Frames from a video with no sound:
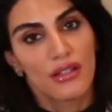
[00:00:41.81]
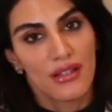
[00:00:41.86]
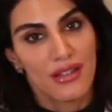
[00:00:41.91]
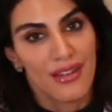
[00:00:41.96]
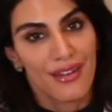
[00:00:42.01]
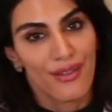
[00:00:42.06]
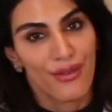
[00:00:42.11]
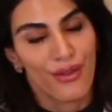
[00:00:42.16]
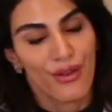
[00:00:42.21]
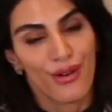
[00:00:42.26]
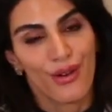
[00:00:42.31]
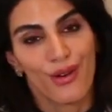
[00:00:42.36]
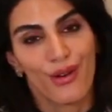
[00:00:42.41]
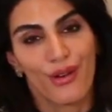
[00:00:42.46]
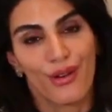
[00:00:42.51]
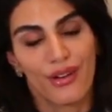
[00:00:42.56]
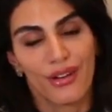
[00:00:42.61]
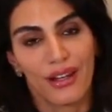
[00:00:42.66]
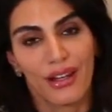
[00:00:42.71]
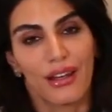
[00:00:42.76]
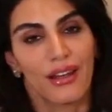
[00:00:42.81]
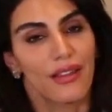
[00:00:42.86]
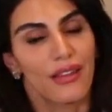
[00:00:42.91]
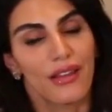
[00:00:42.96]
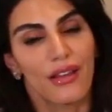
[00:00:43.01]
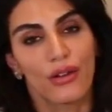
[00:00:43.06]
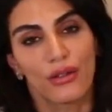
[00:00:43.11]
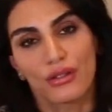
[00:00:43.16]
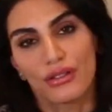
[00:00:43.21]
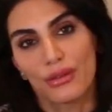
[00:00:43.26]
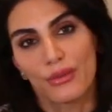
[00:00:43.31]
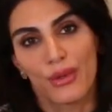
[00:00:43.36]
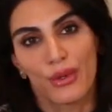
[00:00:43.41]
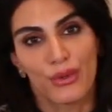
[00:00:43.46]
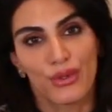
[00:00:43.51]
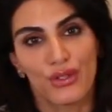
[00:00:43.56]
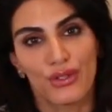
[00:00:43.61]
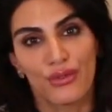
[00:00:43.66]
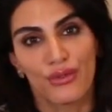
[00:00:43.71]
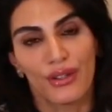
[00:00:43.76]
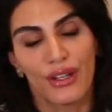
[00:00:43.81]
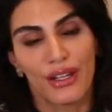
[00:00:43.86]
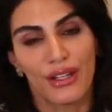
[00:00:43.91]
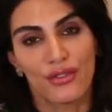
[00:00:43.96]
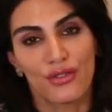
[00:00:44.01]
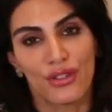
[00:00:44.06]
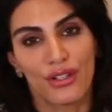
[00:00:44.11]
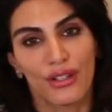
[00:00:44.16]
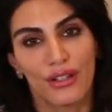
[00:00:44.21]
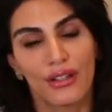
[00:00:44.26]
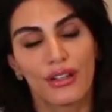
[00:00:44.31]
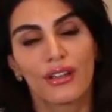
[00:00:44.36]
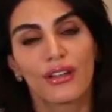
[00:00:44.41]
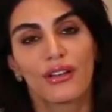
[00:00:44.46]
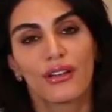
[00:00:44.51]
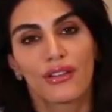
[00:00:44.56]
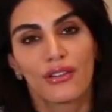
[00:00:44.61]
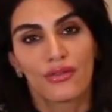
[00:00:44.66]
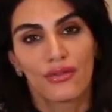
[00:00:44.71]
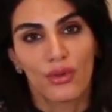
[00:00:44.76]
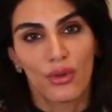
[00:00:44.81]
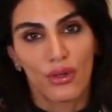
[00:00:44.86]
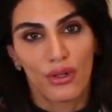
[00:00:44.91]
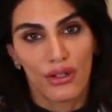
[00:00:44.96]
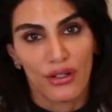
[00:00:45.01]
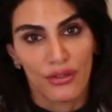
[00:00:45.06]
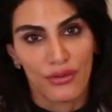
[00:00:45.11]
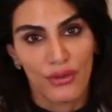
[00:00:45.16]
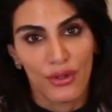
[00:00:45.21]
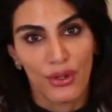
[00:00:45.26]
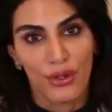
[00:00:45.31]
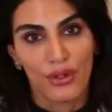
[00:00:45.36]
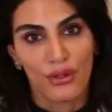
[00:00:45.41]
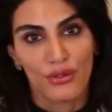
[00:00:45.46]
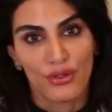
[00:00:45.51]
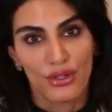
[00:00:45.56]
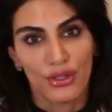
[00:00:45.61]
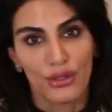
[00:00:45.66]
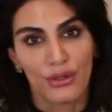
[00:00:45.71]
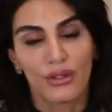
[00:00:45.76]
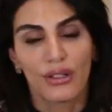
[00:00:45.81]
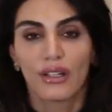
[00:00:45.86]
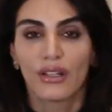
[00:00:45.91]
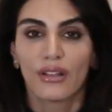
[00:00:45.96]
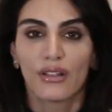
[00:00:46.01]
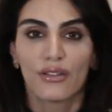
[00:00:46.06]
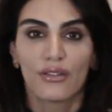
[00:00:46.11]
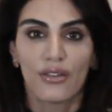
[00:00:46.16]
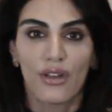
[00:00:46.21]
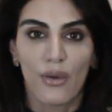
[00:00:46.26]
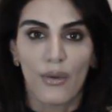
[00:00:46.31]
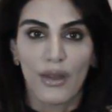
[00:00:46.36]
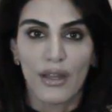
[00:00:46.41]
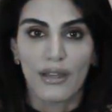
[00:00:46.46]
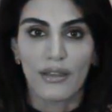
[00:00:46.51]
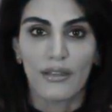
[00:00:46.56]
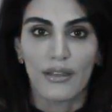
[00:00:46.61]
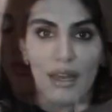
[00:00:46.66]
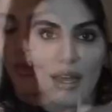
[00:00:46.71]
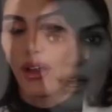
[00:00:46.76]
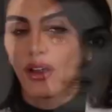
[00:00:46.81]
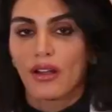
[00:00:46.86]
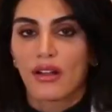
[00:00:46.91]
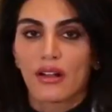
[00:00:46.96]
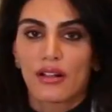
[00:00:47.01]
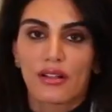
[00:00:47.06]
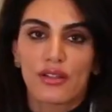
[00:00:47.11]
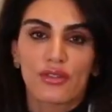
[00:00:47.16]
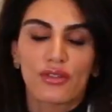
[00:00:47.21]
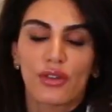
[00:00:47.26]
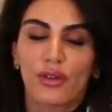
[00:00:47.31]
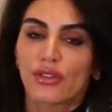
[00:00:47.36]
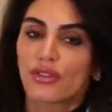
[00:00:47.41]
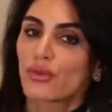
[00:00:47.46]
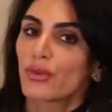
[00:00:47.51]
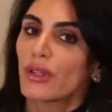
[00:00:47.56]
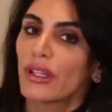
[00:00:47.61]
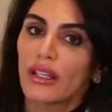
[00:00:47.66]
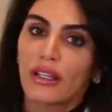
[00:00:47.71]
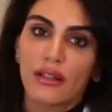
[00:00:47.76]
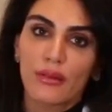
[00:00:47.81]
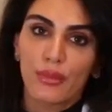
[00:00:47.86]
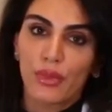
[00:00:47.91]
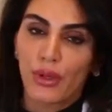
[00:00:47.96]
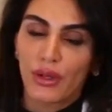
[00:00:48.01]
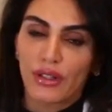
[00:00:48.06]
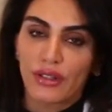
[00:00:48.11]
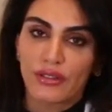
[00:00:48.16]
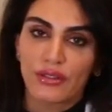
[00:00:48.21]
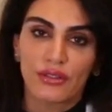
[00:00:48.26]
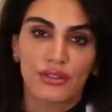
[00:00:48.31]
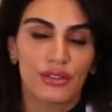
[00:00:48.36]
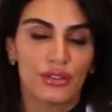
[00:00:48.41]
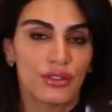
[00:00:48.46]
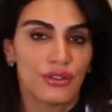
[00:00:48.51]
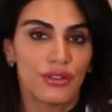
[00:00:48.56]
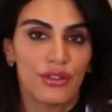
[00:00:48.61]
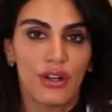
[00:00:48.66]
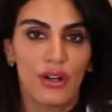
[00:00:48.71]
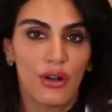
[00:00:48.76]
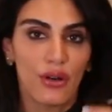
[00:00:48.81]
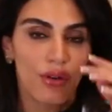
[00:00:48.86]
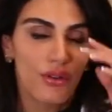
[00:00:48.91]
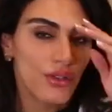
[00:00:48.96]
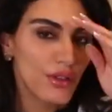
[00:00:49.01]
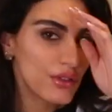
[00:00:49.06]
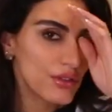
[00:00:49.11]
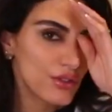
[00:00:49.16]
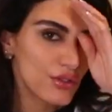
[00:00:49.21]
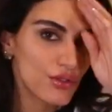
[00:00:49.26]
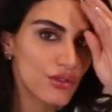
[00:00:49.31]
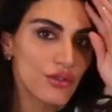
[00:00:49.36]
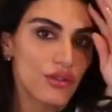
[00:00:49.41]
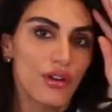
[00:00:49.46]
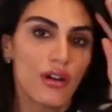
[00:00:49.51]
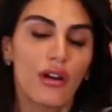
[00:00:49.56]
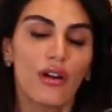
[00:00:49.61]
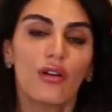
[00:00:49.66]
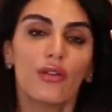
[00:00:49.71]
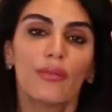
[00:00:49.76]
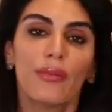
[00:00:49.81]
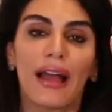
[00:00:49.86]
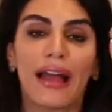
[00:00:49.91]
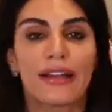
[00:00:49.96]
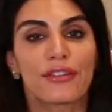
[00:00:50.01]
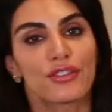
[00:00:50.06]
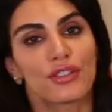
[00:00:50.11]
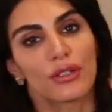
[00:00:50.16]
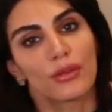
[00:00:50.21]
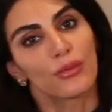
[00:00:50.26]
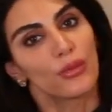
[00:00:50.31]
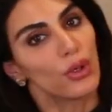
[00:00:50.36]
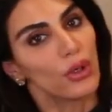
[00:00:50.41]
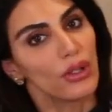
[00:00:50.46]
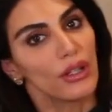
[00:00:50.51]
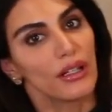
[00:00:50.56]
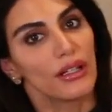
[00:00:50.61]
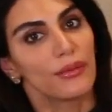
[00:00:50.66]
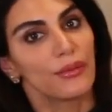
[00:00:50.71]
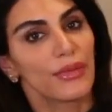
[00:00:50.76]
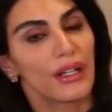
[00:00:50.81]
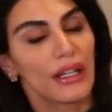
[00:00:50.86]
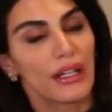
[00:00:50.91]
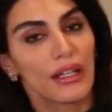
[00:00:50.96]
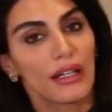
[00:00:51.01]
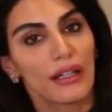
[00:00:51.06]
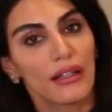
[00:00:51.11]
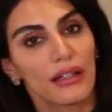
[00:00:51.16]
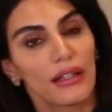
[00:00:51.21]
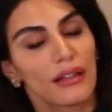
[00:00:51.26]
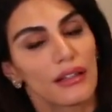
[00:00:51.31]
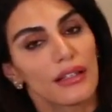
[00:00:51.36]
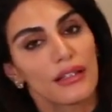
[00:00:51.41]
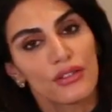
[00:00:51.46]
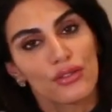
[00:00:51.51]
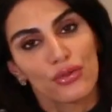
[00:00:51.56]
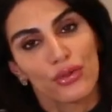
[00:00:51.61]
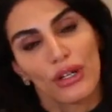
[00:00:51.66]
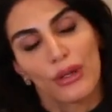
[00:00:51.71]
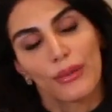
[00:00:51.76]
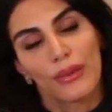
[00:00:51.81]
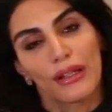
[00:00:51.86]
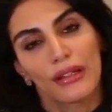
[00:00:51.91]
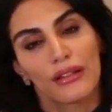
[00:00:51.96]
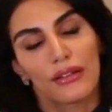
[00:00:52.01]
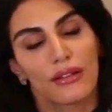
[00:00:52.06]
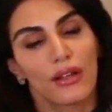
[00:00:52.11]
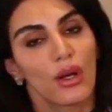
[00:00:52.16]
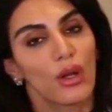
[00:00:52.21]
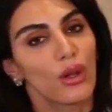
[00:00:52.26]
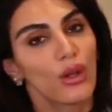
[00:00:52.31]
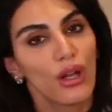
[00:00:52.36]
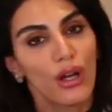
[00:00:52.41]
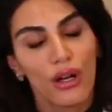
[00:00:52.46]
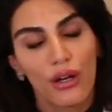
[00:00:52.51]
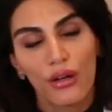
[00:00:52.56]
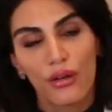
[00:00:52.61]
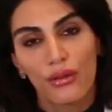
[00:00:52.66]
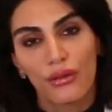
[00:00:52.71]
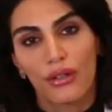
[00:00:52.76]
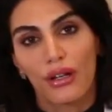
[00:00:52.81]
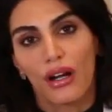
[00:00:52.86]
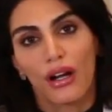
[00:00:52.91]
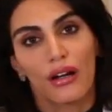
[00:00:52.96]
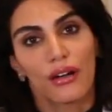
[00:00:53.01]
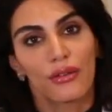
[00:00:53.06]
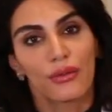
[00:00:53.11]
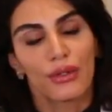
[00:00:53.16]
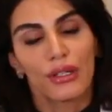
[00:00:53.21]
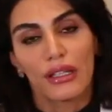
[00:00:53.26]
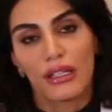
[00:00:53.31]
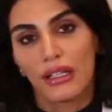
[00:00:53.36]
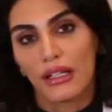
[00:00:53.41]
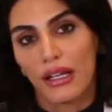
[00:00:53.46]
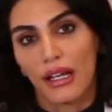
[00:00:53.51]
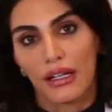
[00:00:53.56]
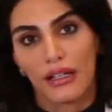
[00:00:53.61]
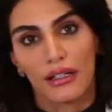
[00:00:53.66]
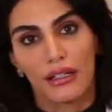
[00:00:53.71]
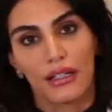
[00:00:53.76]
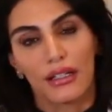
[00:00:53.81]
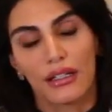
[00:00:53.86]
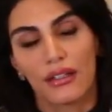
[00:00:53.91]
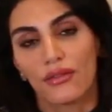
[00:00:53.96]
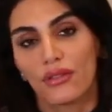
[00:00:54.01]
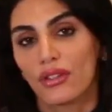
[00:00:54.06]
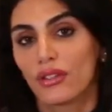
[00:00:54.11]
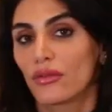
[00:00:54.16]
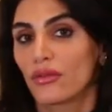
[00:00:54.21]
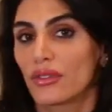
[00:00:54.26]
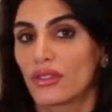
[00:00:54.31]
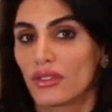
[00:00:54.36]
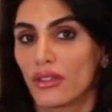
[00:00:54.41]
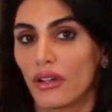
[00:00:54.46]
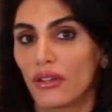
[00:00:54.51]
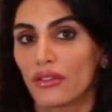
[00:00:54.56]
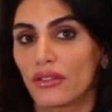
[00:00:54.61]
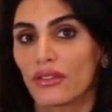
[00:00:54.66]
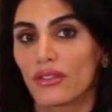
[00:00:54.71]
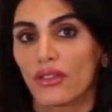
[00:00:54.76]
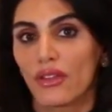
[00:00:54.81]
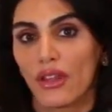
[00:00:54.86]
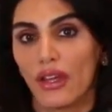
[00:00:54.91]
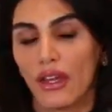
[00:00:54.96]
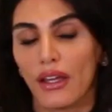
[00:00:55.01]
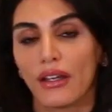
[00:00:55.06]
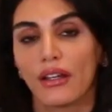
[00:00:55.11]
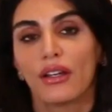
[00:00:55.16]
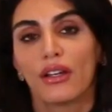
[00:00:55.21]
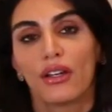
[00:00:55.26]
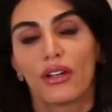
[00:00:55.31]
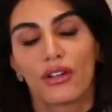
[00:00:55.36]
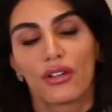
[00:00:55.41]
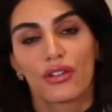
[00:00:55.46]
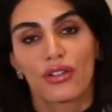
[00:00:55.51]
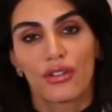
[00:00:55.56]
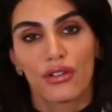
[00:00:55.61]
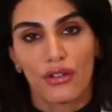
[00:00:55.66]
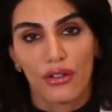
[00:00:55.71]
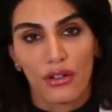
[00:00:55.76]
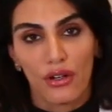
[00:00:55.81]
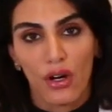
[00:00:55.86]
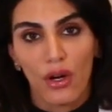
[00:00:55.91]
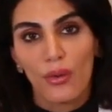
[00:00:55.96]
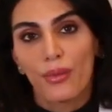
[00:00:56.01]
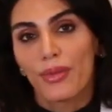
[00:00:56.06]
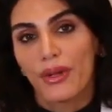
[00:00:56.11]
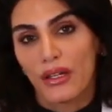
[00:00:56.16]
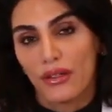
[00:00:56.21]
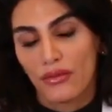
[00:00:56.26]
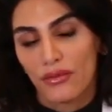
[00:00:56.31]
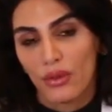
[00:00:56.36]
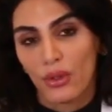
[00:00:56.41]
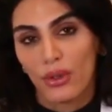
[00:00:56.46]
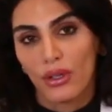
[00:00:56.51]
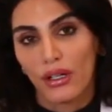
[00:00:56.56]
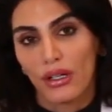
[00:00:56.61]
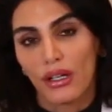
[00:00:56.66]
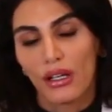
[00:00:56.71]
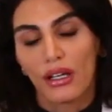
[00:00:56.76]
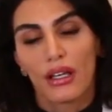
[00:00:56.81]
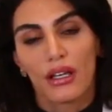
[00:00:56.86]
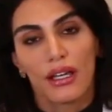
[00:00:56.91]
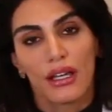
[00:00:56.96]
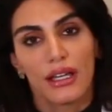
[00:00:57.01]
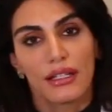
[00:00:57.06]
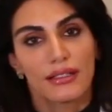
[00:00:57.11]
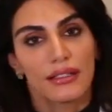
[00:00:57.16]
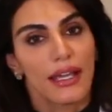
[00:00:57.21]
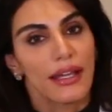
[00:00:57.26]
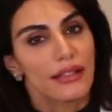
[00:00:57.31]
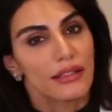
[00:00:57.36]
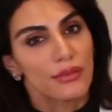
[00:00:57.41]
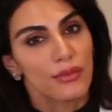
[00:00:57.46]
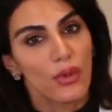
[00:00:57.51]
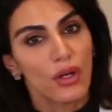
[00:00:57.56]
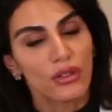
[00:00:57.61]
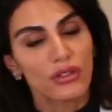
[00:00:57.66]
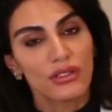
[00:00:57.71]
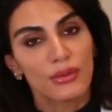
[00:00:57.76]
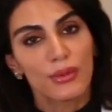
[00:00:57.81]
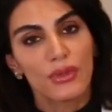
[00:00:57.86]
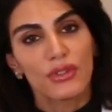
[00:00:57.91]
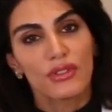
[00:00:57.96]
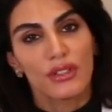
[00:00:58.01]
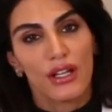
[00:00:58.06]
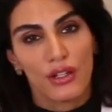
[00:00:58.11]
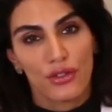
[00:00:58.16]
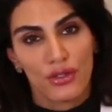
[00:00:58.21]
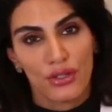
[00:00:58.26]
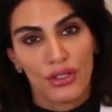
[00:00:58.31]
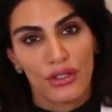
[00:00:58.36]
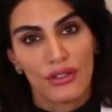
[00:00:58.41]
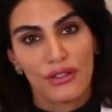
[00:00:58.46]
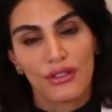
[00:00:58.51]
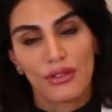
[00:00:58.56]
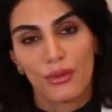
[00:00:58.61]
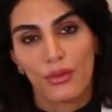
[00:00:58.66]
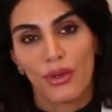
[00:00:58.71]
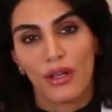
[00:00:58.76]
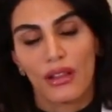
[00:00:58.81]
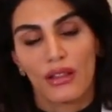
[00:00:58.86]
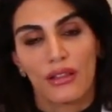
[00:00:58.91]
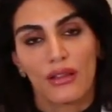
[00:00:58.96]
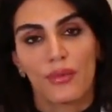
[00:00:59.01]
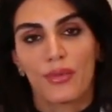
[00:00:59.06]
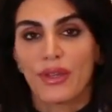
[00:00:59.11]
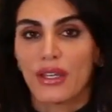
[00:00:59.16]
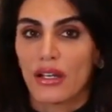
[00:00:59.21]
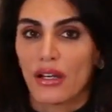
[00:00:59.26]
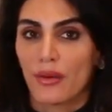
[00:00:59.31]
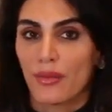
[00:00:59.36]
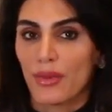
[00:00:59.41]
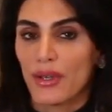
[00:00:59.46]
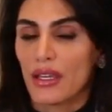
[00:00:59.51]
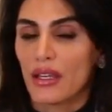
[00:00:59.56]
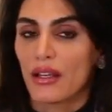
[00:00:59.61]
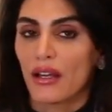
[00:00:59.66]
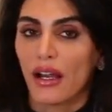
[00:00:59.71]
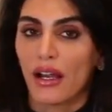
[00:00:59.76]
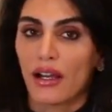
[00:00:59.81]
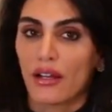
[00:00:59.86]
to give her kind of the ultimate rejuvenation for her photo shoot, knowing that. So it's really important to know that there's no magic bullet, meaning that these treatments alone are really not going to give you the results that you're hoping for. It takes multiple sessions with the PRP and